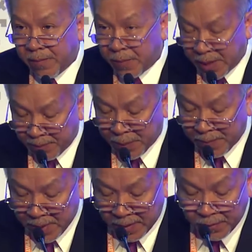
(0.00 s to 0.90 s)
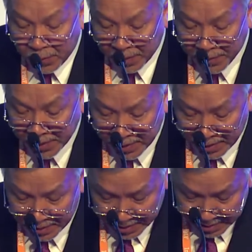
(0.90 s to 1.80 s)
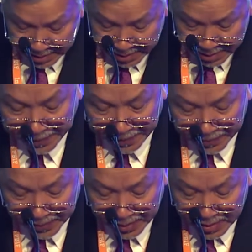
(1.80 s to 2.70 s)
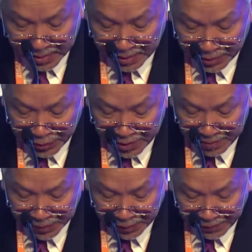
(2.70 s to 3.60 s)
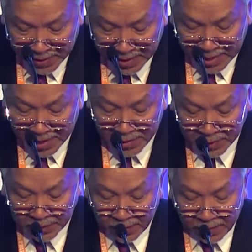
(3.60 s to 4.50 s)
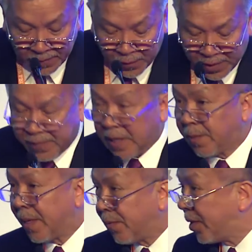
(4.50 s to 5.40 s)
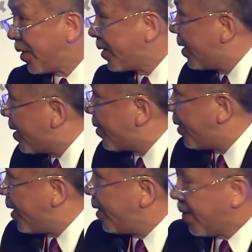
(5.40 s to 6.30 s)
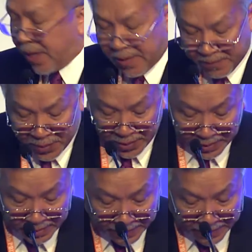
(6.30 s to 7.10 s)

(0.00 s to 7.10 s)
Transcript: being prepared for the bidding. In terms of the areas for investment, which is really the main point,